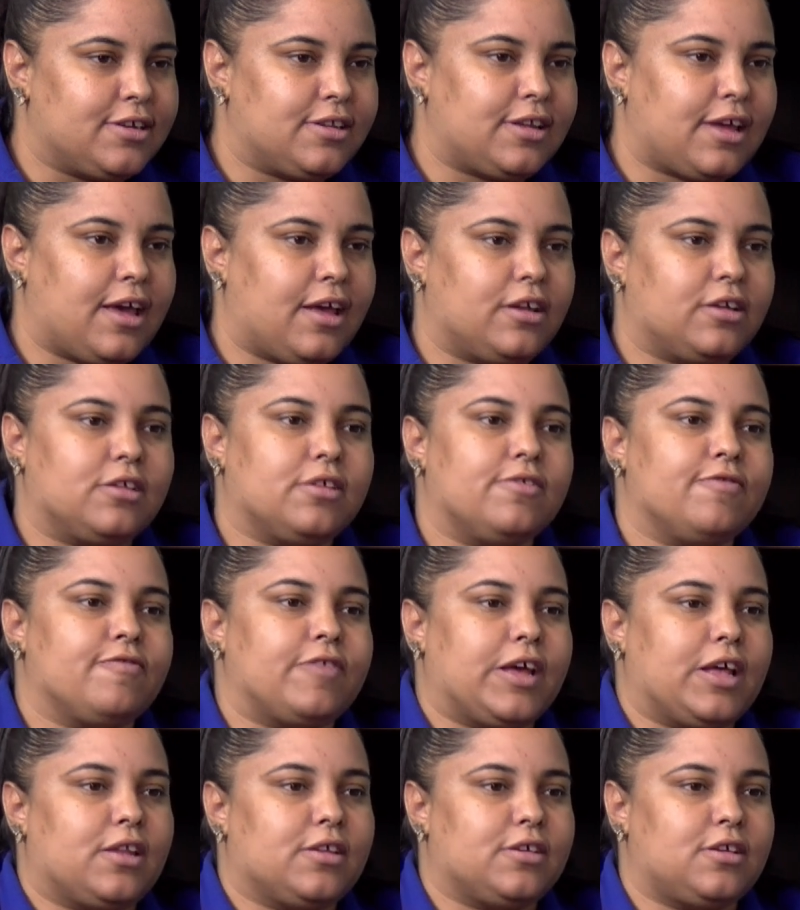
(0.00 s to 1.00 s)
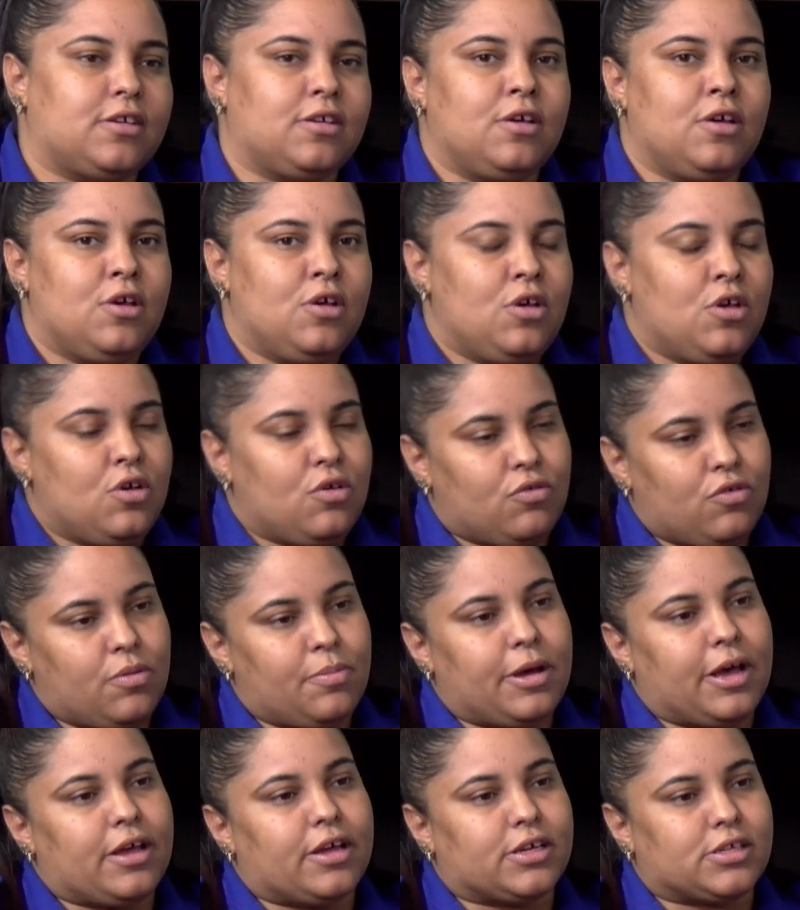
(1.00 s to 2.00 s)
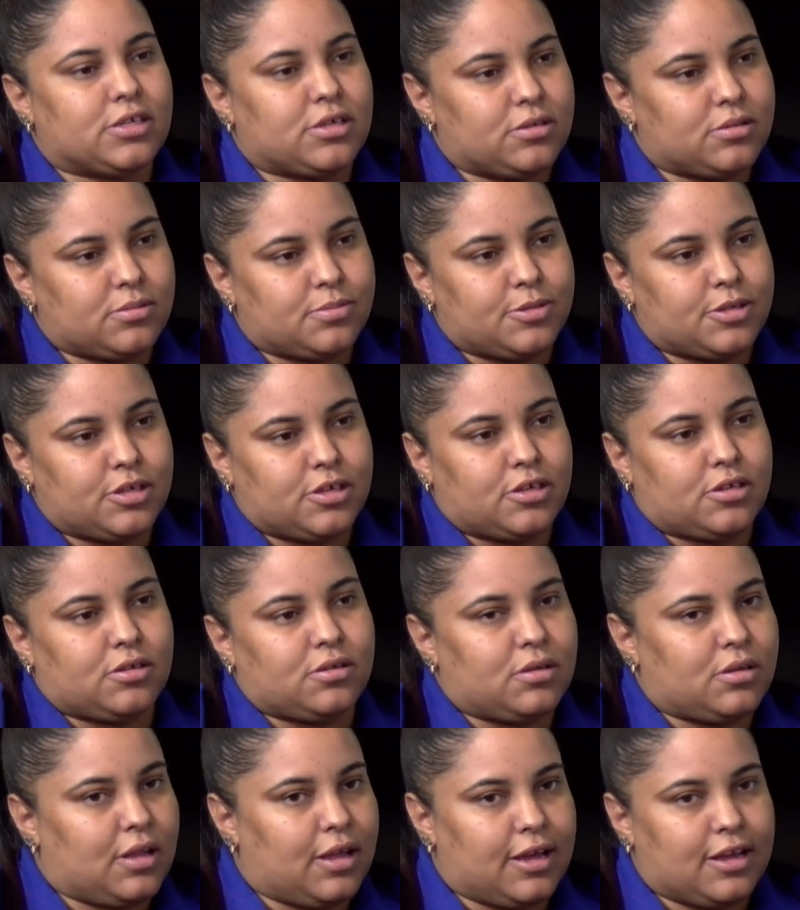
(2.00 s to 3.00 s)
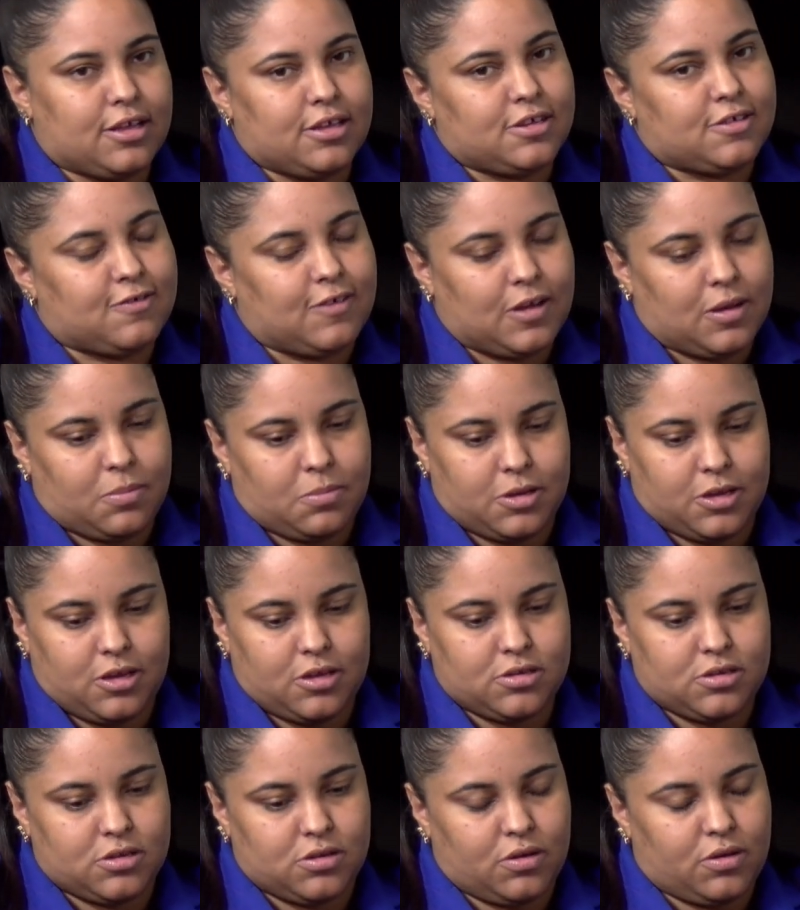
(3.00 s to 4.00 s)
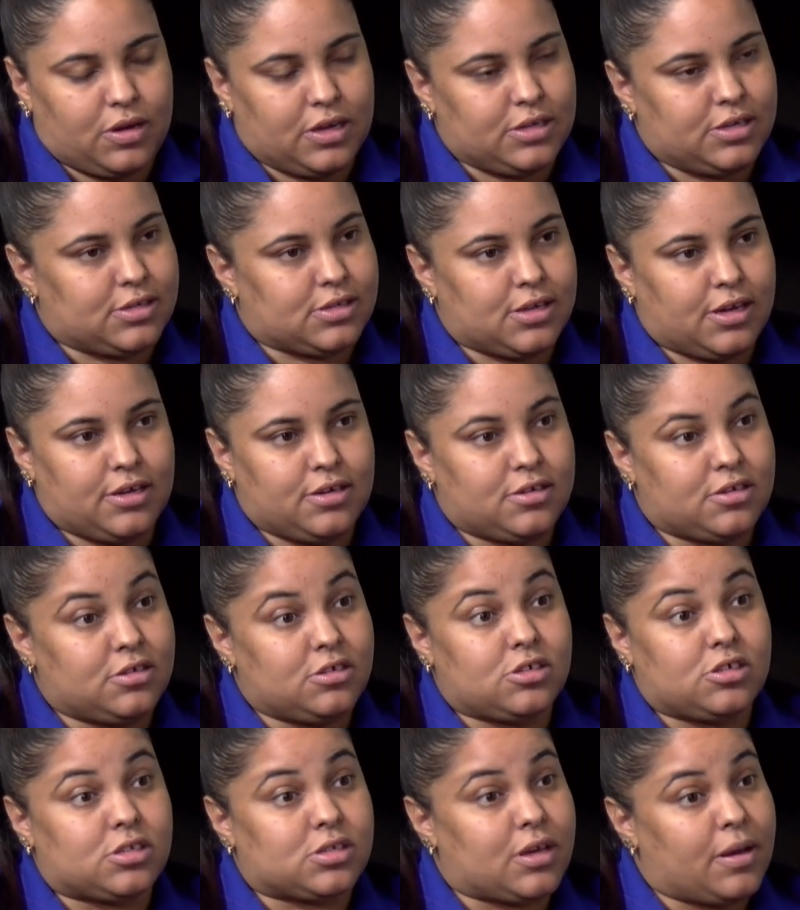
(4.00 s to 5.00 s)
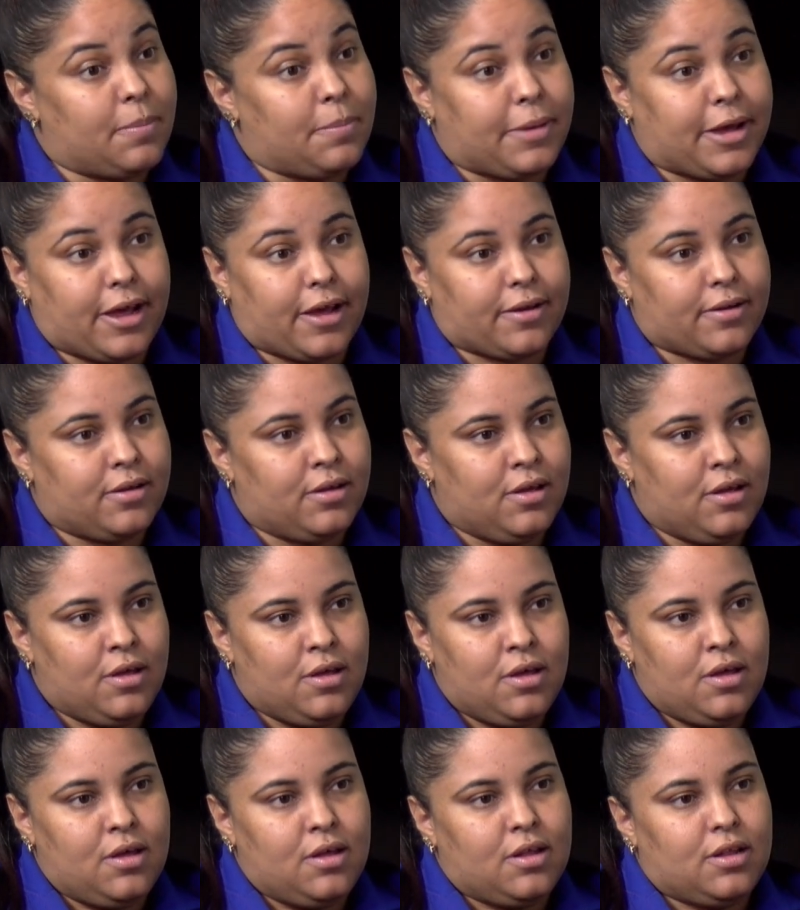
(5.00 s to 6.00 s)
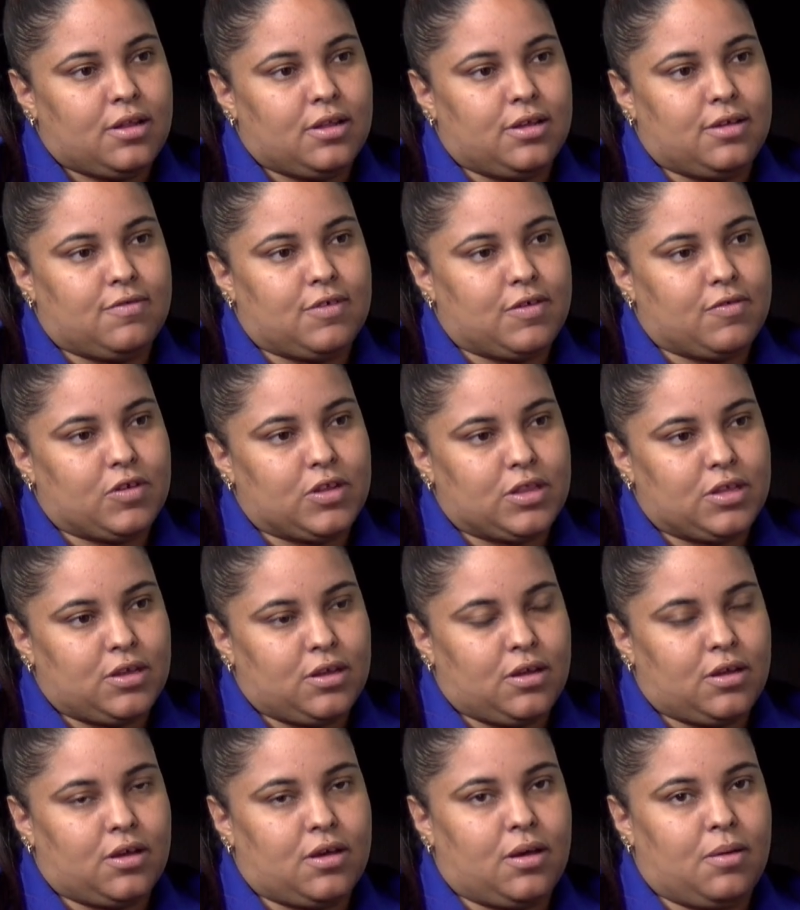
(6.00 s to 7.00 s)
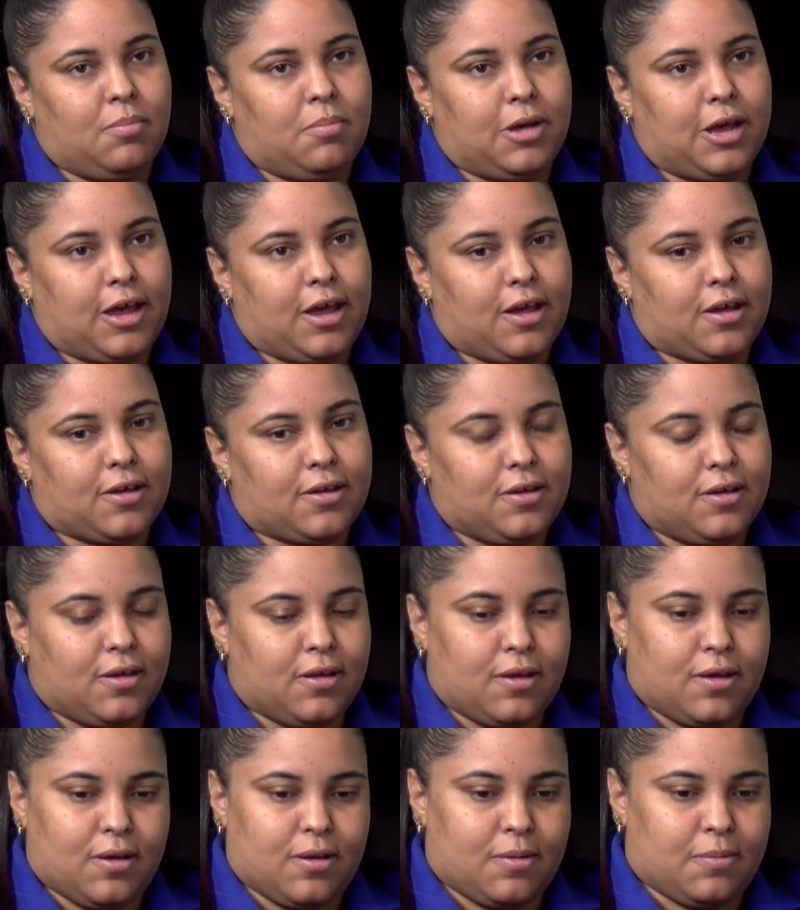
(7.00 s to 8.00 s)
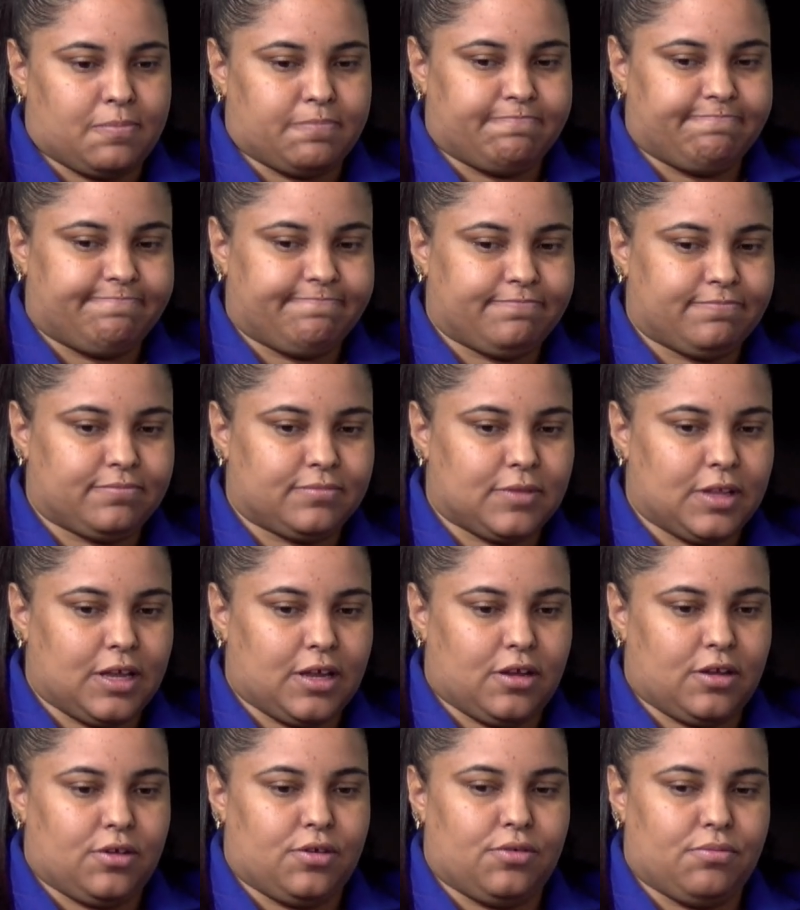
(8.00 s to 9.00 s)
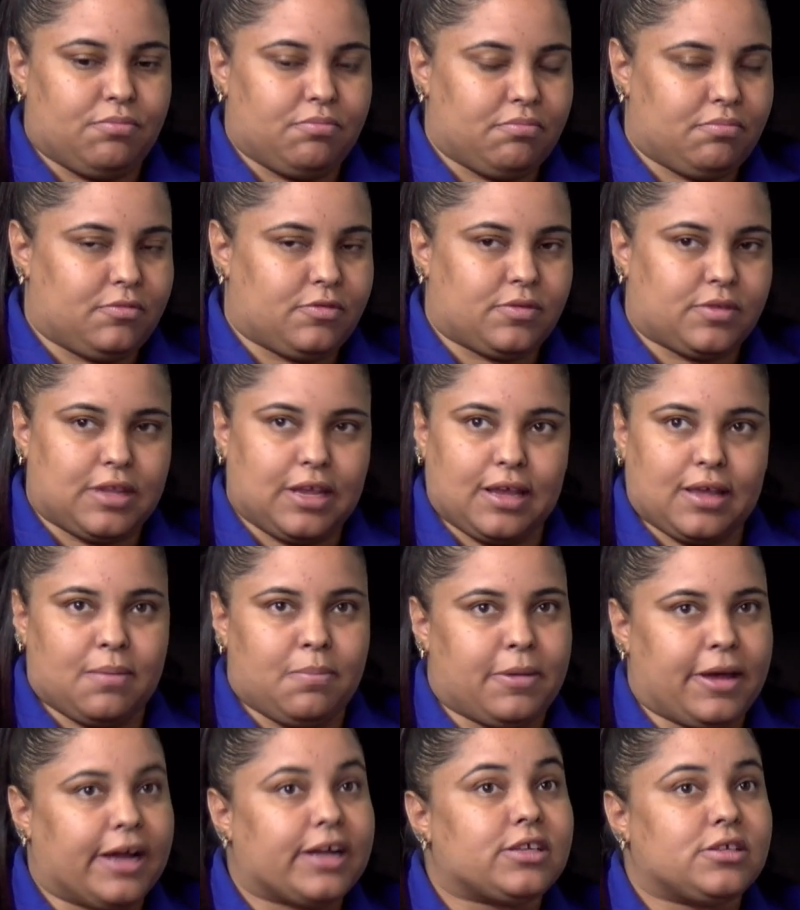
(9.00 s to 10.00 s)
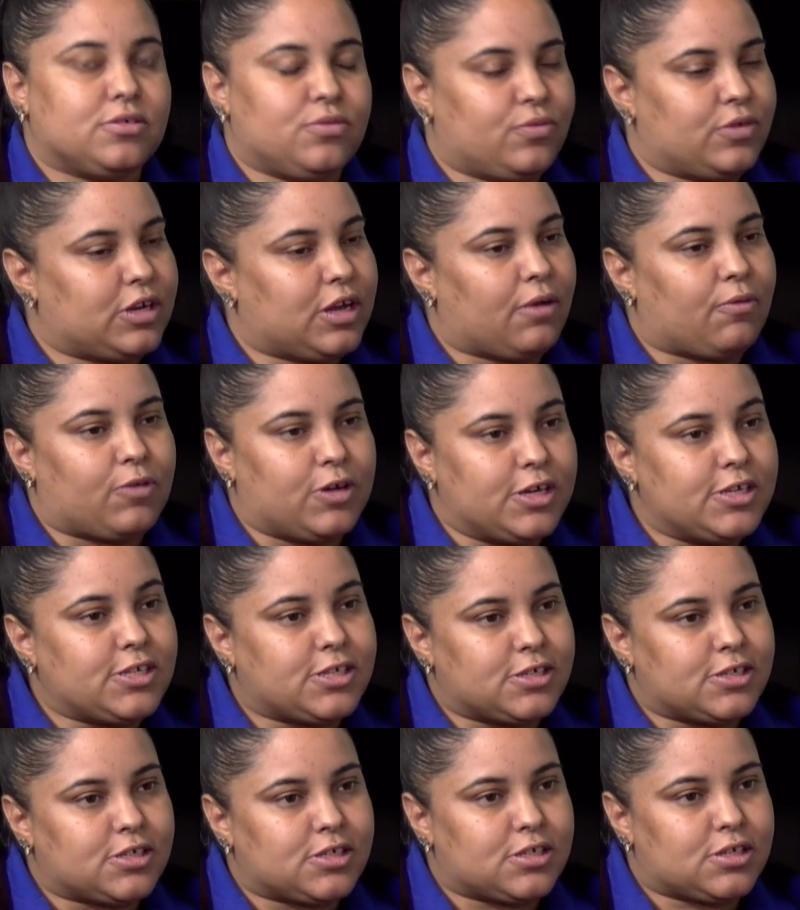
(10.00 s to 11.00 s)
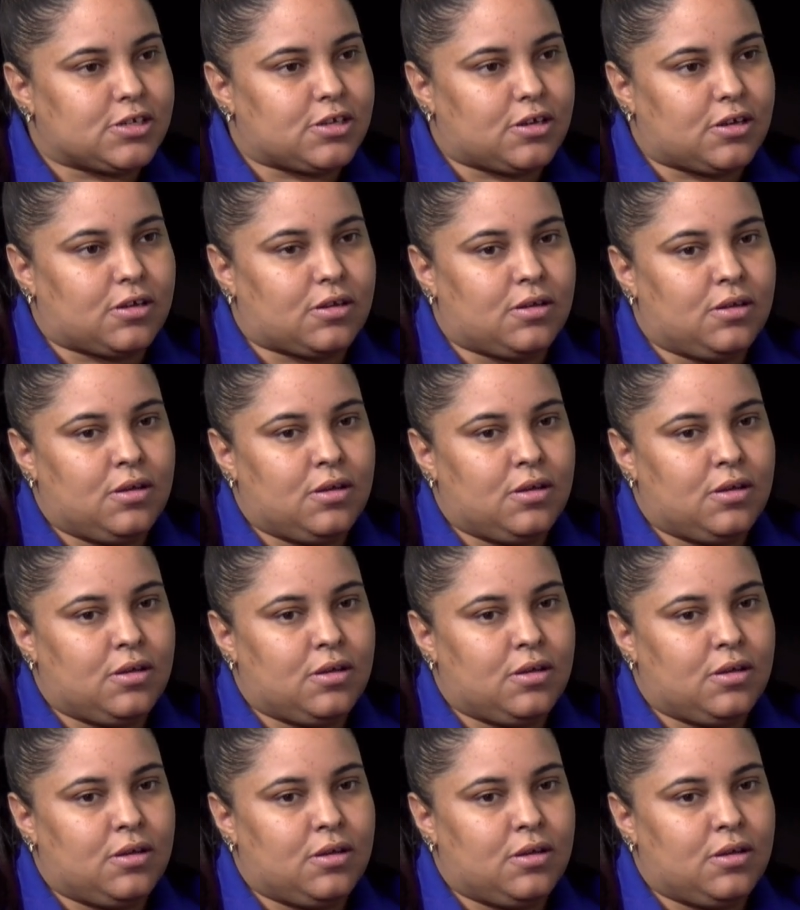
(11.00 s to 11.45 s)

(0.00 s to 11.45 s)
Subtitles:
the Antelope Valley with my ex-husband and like his family. So I decided to just come back, leave everything, come back. And thinking back to when I was 16